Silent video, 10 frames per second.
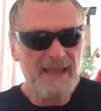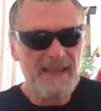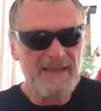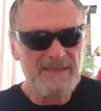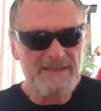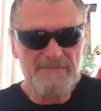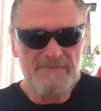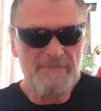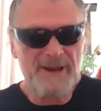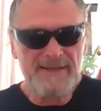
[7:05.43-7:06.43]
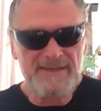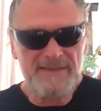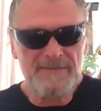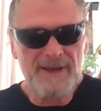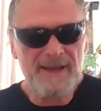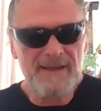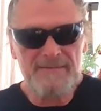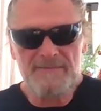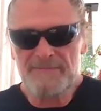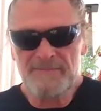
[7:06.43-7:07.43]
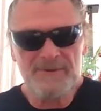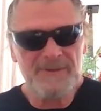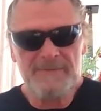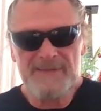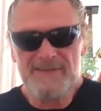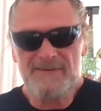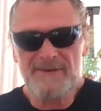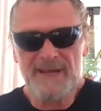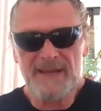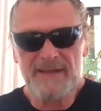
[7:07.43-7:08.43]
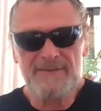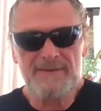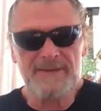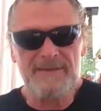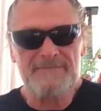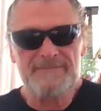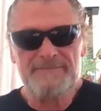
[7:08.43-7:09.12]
and just practice away and put in the best score I can, sort of thing.